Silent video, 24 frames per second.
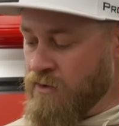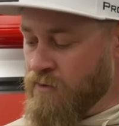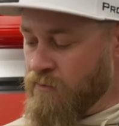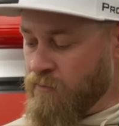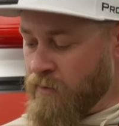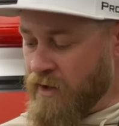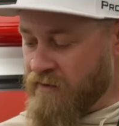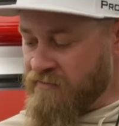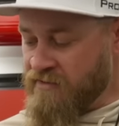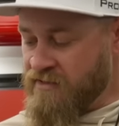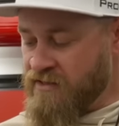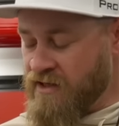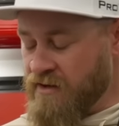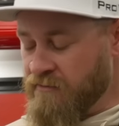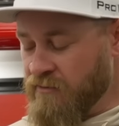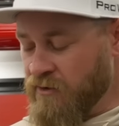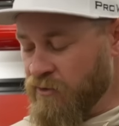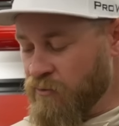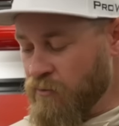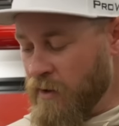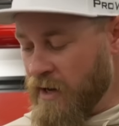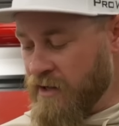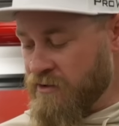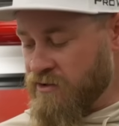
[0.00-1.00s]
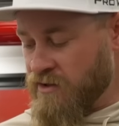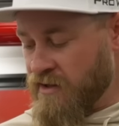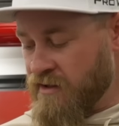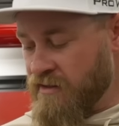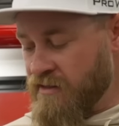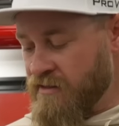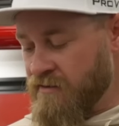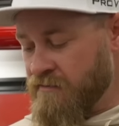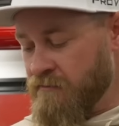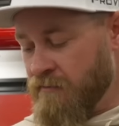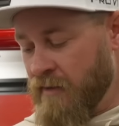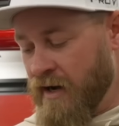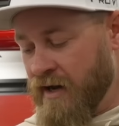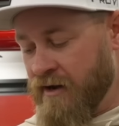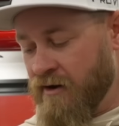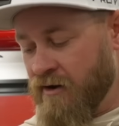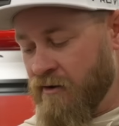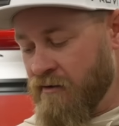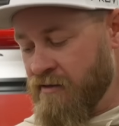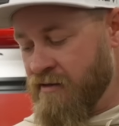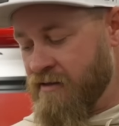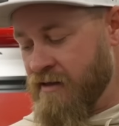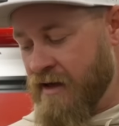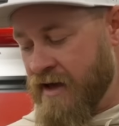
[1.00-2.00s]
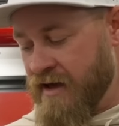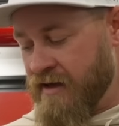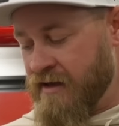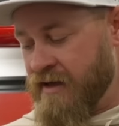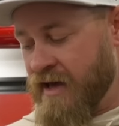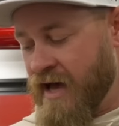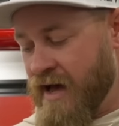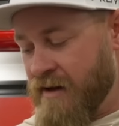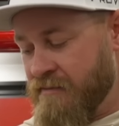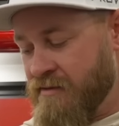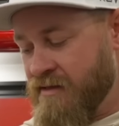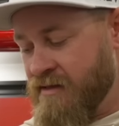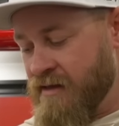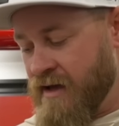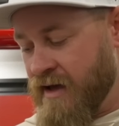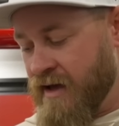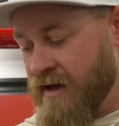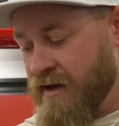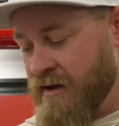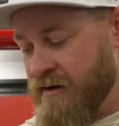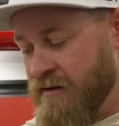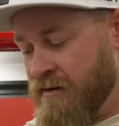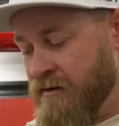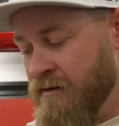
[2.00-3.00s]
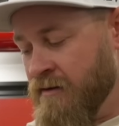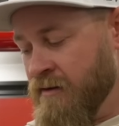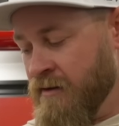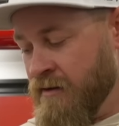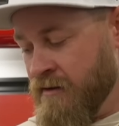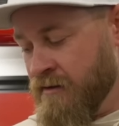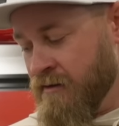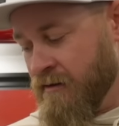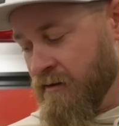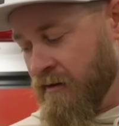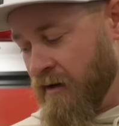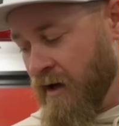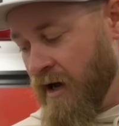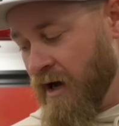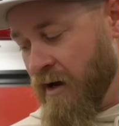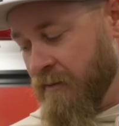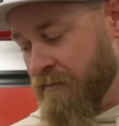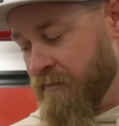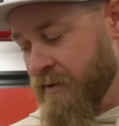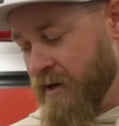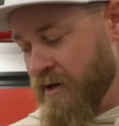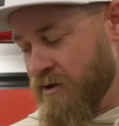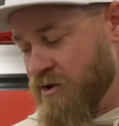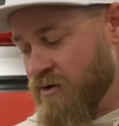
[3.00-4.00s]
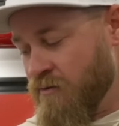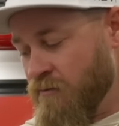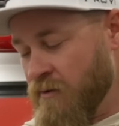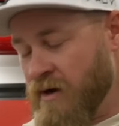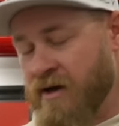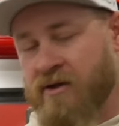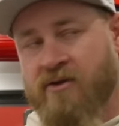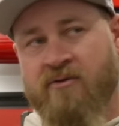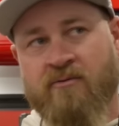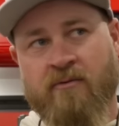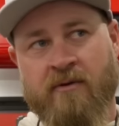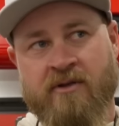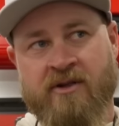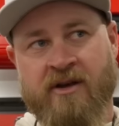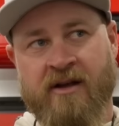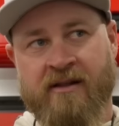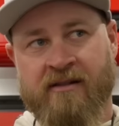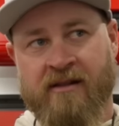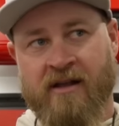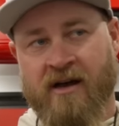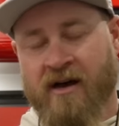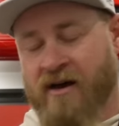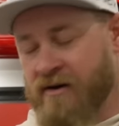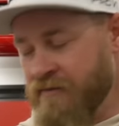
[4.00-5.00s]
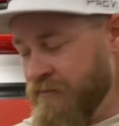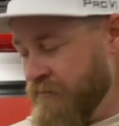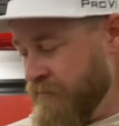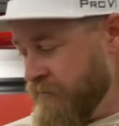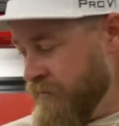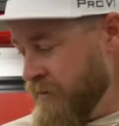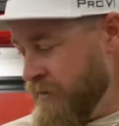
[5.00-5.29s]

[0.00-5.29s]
We have similar wedges. Mine all say gap sand, lob, pitch wedge, which I love.